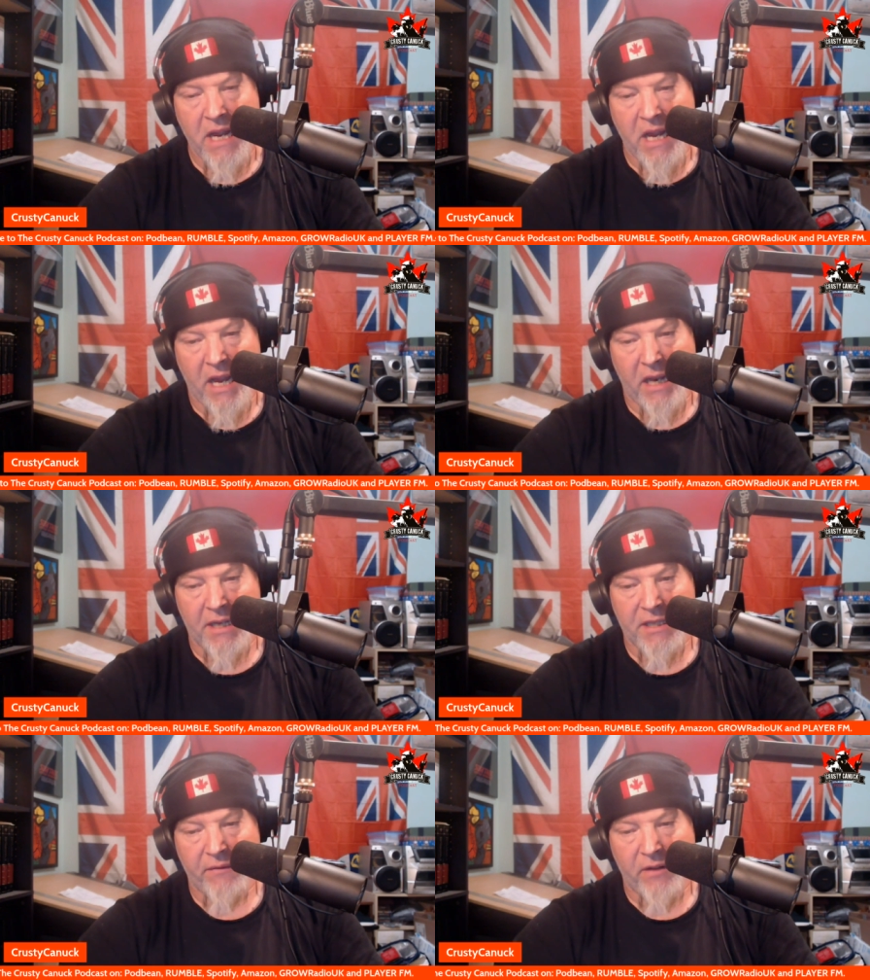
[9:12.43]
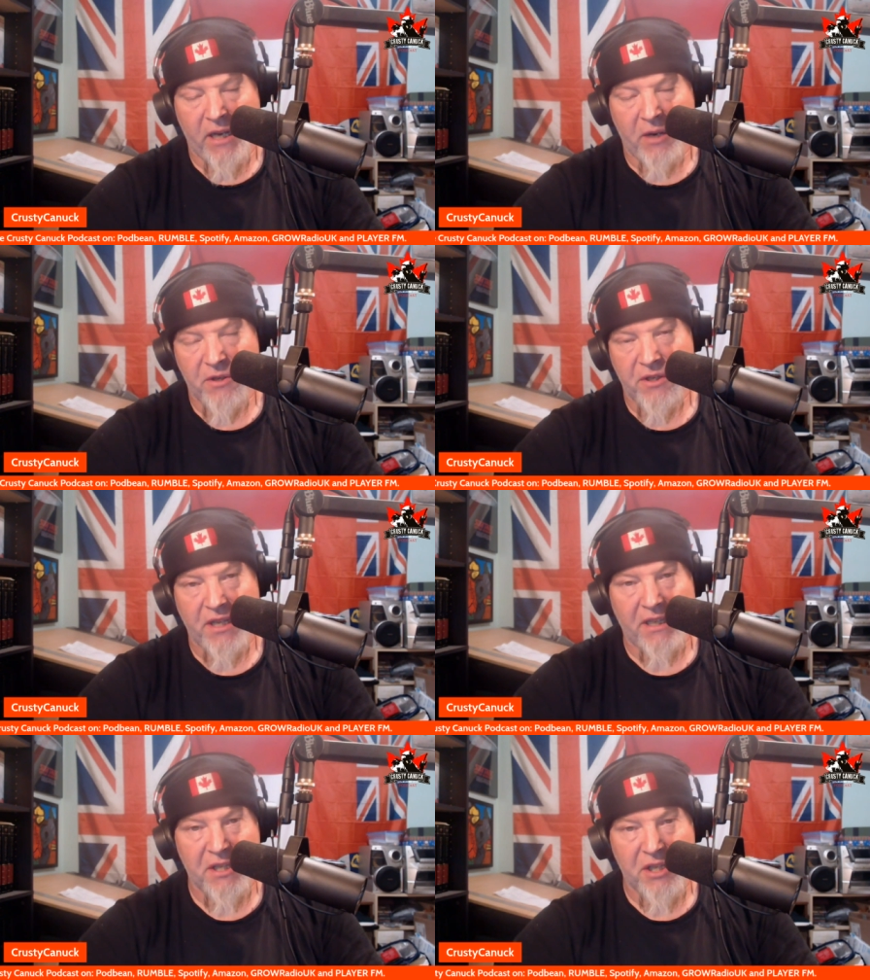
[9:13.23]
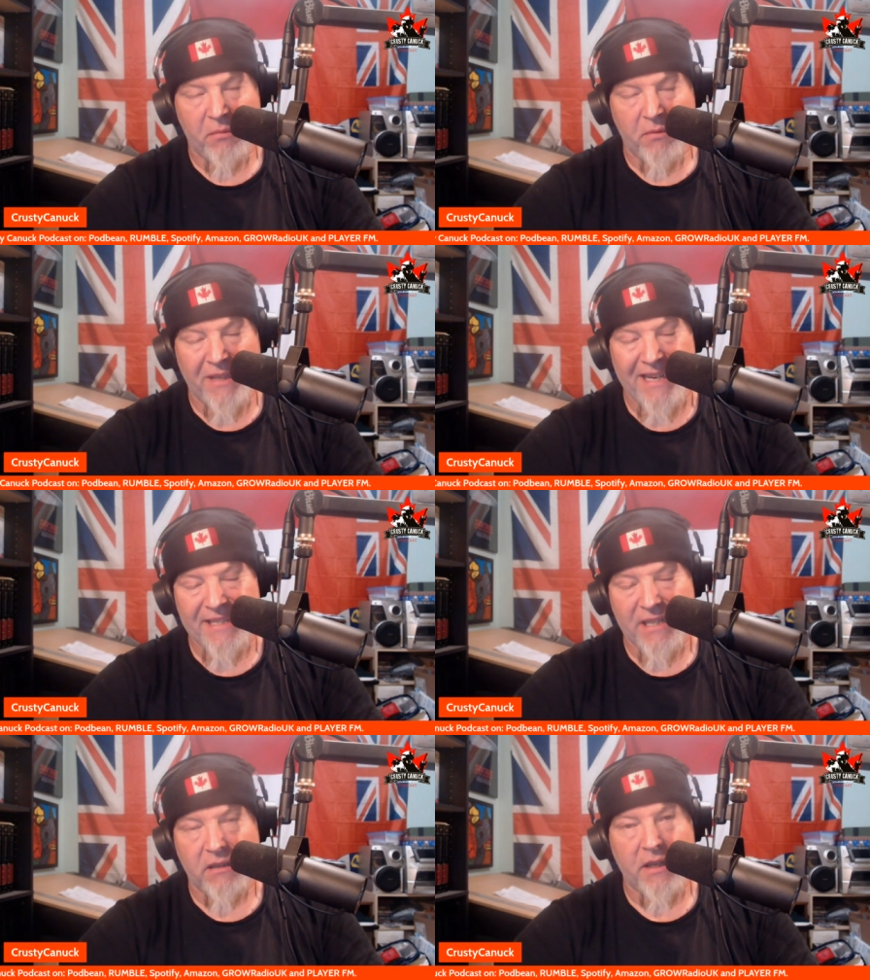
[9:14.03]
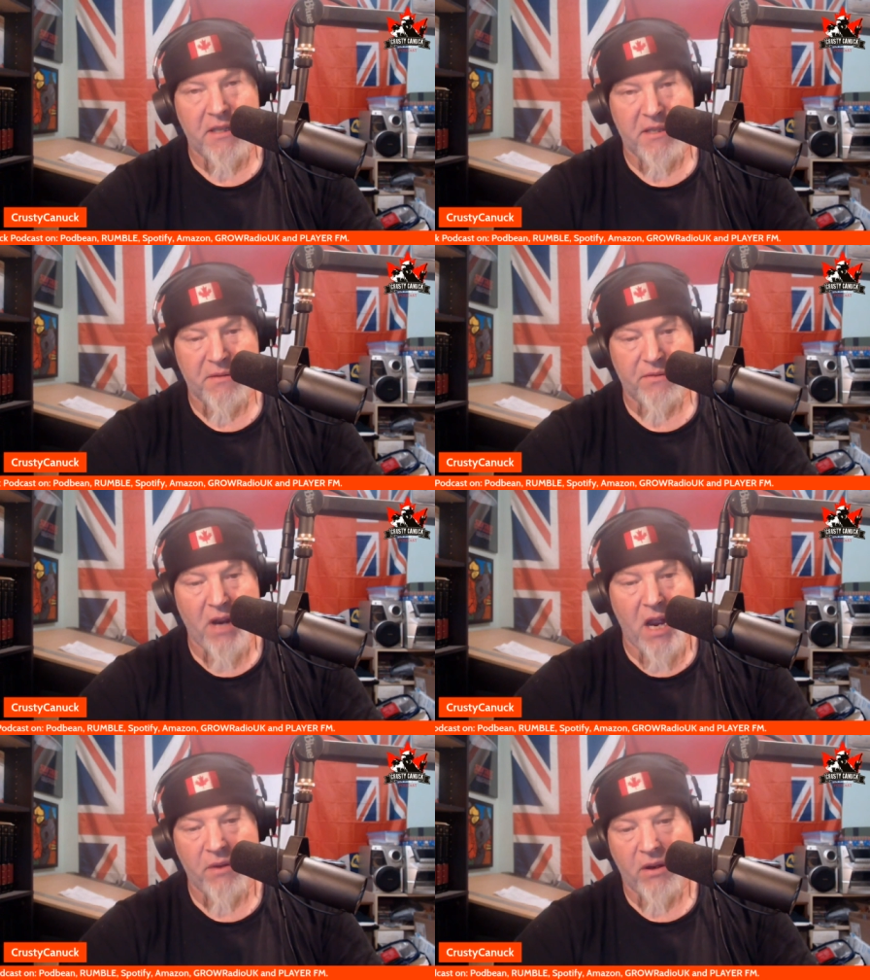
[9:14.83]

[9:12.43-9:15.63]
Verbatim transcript: And like I say, if you're liking here what you see, ladies and gentlemen, please click like and subscribe.